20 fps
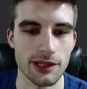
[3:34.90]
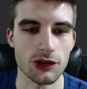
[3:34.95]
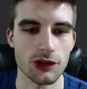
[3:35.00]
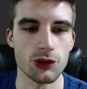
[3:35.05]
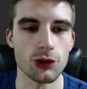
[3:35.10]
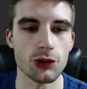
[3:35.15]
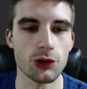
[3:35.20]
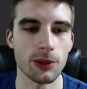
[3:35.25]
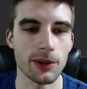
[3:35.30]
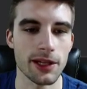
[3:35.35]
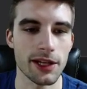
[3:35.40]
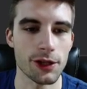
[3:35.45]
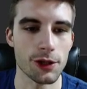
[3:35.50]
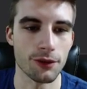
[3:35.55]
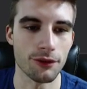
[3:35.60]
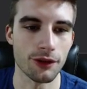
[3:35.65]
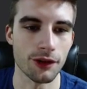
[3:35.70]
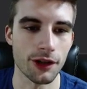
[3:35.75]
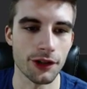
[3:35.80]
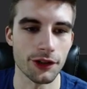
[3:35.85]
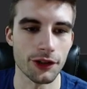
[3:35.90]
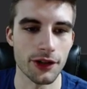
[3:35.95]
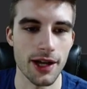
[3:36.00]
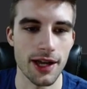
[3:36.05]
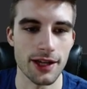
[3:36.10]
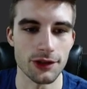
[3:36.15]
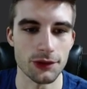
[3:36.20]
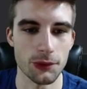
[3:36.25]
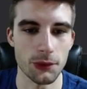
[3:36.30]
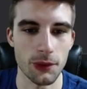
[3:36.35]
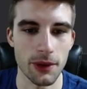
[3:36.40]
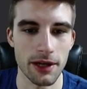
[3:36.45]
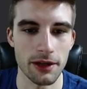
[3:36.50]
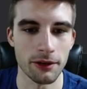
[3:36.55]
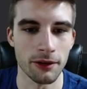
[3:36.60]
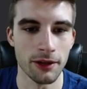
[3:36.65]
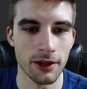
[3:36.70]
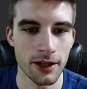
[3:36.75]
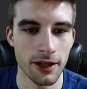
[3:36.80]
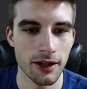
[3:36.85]
228 over-under as
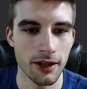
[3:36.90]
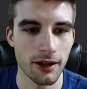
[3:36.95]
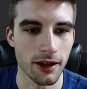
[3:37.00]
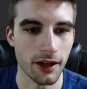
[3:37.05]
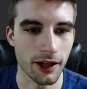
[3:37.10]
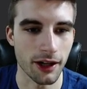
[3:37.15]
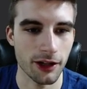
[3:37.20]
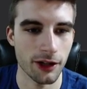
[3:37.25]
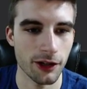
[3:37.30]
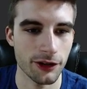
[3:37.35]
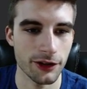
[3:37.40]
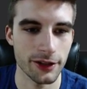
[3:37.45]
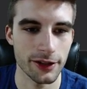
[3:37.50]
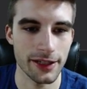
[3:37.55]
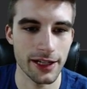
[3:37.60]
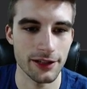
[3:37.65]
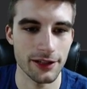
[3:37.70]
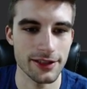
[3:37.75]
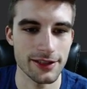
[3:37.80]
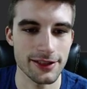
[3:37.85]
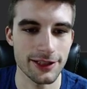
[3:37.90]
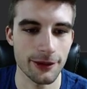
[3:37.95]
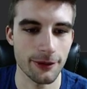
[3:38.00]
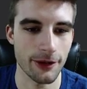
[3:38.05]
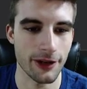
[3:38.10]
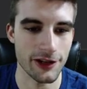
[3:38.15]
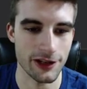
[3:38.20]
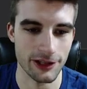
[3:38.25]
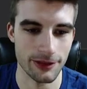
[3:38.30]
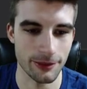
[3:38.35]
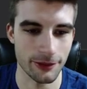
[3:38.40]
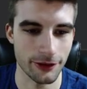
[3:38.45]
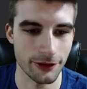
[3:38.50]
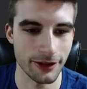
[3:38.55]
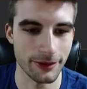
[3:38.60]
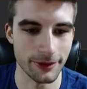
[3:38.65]
well. Karl Anthony Towns, he's questionable. I